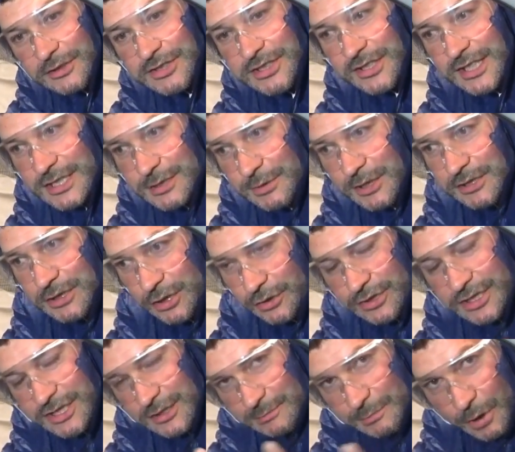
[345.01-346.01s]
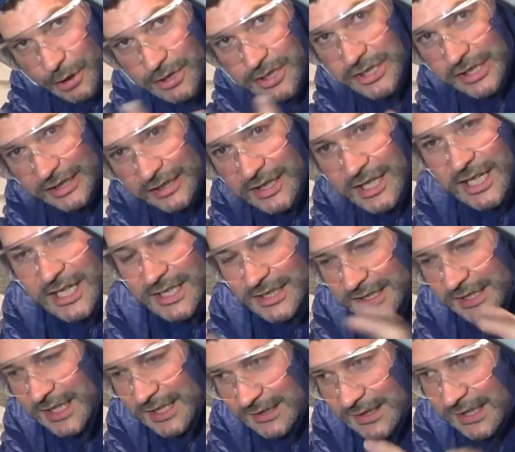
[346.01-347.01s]
So that's why it took some pushing
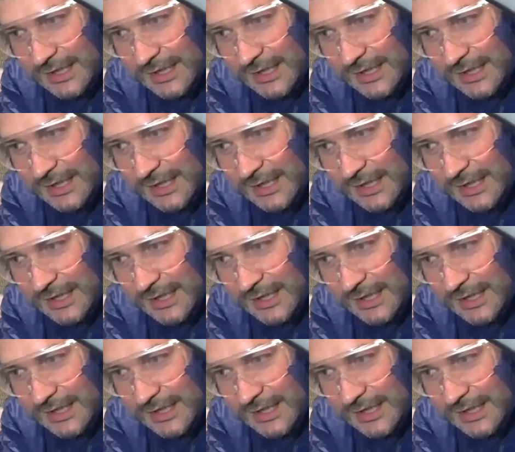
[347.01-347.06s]
to get